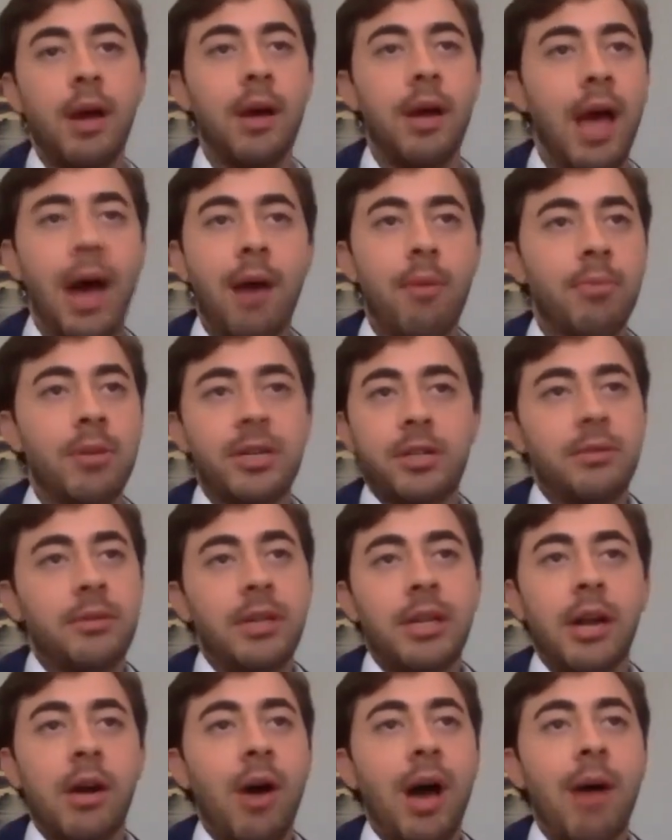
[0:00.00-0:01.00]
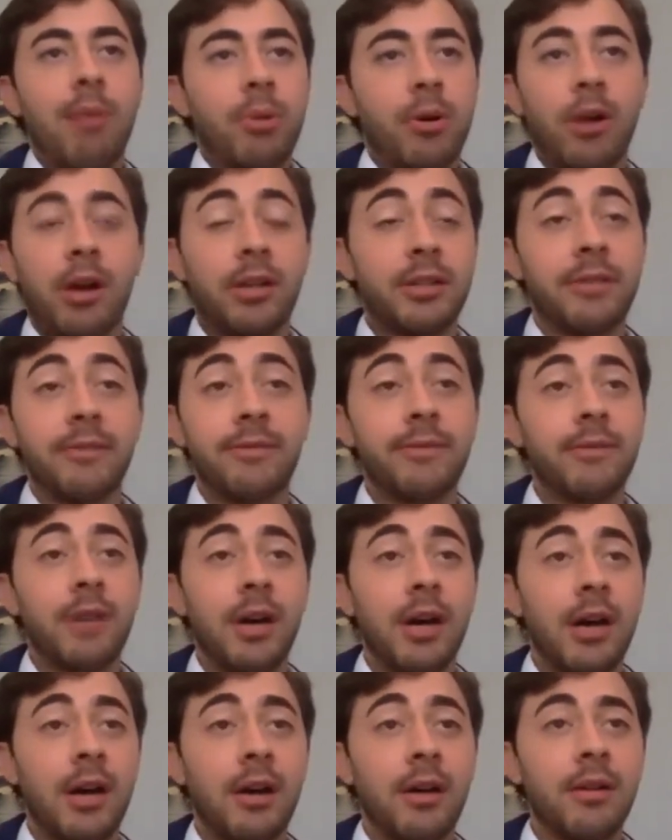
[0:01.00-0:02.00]
how much, you know, how productive,
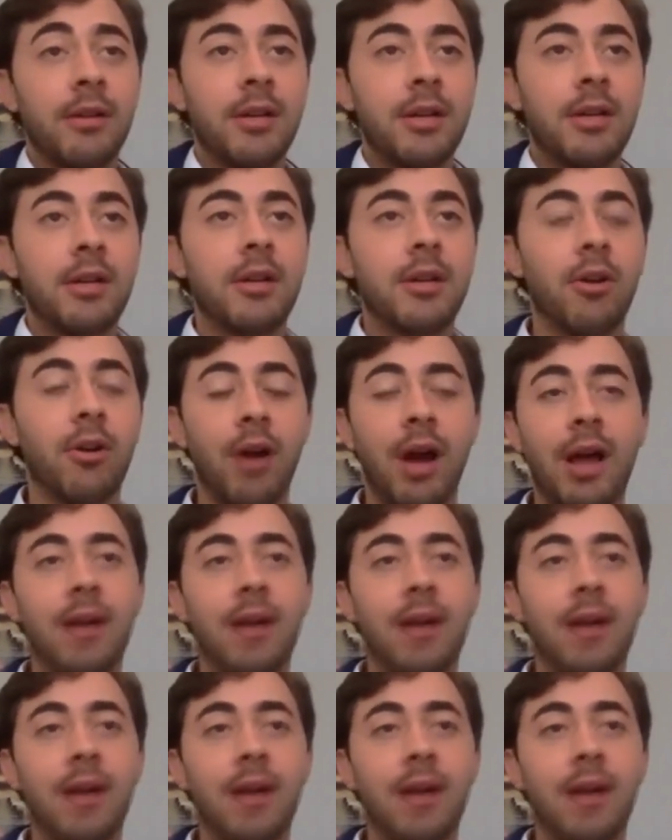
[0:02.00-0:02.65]
uh, or,